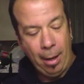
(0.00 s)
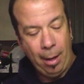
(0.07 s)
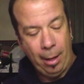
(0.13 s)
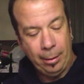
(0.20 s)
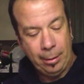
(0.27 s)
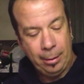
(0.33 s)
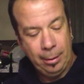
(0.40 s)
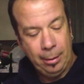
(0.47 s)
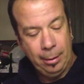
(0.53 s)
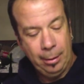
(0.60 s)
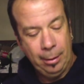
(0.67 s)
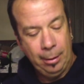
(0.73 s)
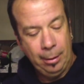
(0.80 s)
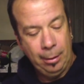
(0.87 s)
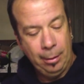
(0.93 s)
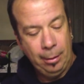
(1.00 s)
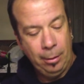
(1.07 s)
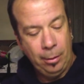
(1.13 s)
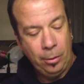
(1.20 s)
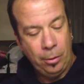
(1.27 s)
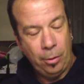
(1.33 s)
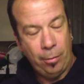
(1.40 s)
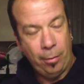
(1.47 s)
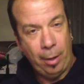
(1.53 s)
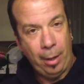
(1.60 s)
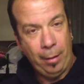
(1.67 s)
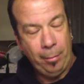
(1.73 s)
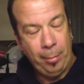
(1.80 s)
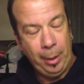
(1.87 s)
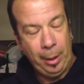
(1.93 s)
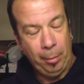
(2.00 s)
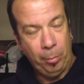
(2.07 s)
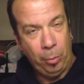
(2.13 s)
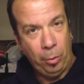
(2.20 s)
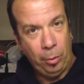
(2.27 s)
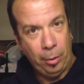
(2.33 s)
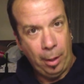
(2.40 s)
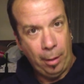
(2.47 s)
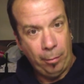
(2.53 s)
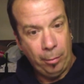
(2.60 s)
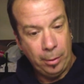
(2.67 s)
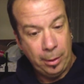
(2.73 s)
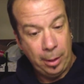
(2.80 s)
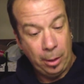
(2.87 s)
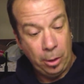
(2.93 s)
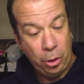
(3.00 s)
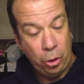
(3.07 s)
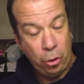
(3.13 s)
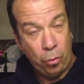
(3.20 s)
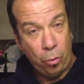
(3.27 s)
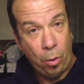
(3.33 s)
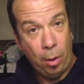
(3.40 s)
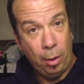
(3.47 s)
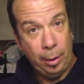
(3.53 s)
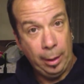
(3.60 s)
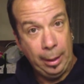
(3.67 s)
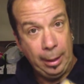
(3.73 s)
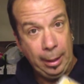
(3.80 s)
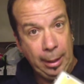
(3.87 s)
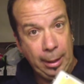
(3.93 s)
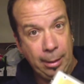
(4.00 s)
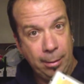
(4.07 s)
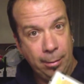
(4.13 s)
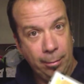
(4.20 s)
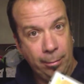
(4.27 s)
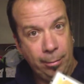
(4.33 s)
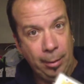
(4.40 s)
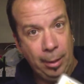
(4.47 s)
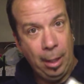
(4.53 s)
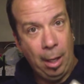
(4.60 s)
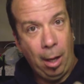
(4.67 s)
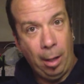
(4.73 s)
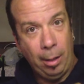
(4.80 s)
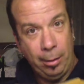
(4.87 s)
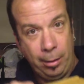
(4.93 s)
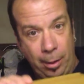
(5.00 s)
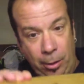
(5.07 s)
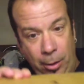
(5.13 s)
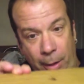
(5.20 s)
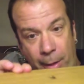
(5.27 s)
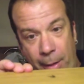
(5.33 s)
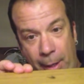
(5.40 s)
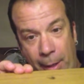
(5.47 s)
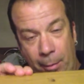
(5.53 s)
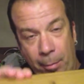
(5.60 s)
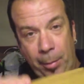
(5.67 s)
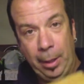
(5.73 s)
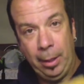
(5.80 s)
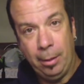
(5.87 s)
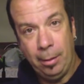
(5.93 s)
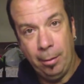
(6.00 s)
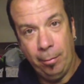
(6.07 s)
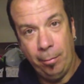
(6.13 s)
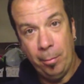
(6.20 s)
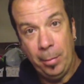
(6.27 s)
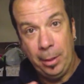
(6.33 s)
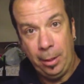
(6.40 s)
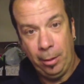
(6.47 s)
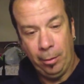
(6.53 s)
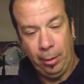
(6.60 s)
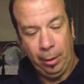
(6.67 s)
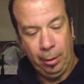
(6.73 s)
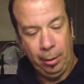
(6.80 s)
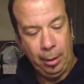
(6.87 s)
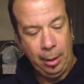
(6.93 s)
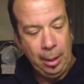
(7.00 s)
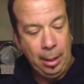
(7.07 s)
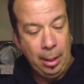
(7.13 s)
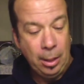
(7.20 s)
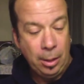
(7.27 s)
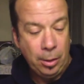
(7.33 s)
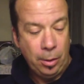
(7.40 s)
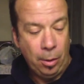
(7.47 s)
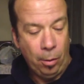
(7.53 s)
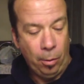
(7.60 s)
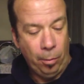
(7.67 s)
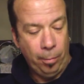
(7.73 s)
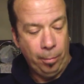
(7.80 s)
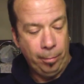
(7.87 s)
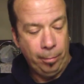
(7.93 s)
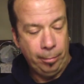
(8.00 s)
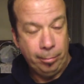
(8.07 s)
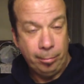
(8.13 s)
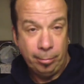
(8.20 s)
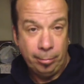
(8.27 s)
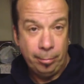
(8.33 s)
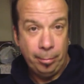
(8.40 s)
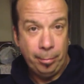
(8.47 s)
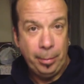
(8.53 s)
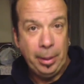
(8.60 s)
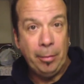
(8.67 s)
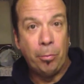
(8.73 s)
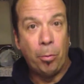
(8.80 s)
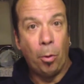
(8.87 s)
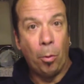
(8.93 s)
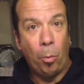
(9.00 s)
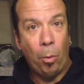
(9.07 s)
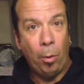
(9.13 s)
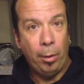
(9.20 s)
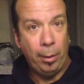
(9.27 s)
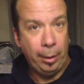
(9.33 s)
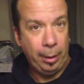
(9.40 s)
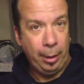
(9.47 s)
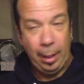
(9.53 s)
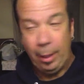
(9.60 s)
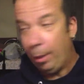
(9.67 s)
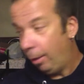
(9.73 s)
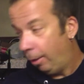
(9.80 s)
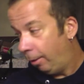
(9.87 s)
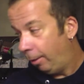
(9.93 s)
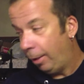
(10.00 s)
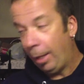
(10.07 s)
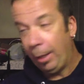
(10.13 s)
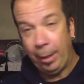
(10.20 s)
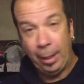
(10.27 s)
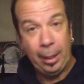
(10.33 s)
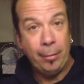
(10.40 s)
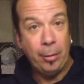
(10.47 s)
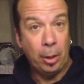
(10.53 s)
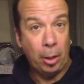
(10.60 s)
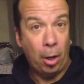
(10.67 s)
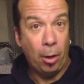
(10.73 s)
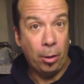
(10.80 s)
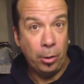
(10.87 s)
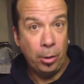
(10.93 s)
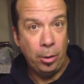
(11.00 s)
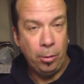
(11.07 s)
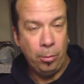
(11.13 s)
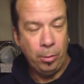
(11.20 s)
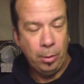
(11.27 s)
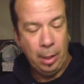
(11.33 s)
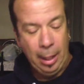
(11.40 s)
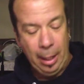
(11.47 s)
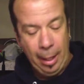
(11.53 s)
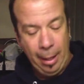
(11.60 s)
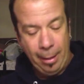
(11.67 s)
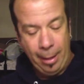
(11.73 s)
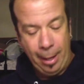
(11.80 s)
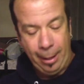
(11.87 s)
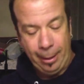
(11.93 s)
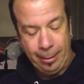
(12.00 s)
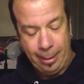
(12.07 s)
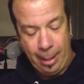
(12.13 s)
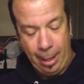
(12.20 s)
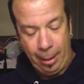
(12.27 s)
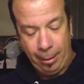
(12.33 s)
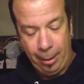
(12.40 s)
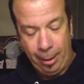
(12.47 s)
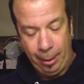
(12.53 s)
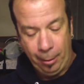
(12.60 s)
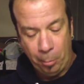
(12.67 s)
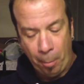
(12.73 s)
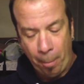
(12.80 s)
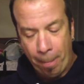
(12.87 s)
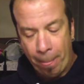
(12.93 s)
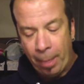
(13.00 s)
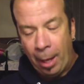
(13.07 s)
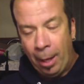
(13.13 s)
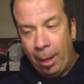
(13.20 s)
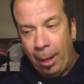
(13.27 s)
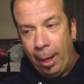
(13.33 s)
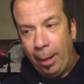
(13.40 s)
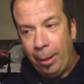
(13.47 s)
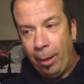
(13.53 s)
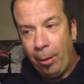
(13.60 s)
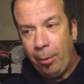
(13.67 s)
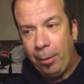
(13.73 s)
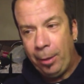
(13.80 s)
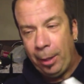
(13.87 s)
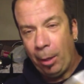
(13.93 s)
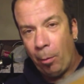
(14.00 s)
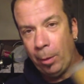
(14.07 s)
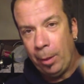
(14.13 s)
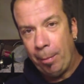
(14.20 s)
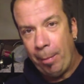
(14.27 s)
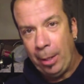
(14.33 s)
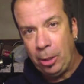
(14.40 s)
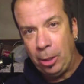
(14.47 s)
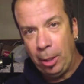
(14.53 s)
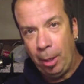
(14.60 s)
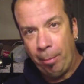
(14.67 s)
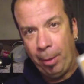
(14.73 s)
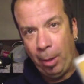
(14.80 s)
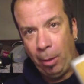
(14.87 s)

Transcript: not survive being pulled off with such strong adhesive on such a thin piece of material. So be forewarned, and they give you a card to do that exact thing. Another thing I wanted to mention